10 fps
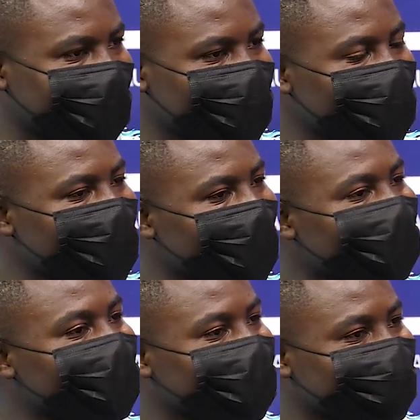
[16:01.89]
You know, we have
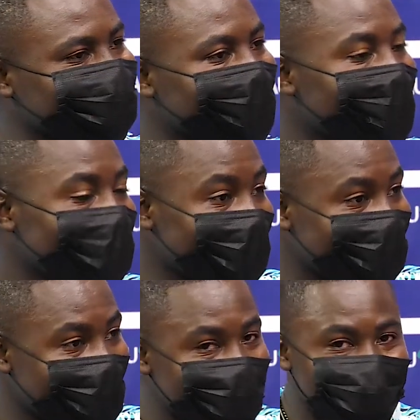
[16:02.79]
issues. But
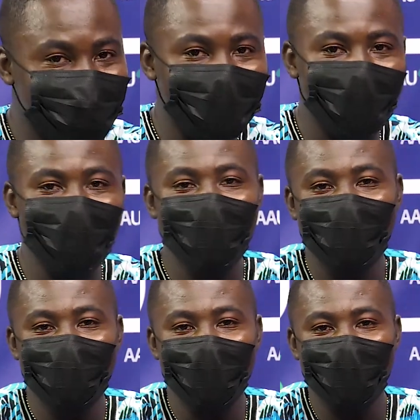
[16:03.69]
before we do that, we'll go
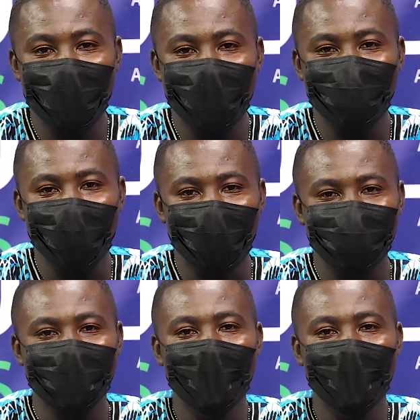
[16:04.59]
for a quick pause.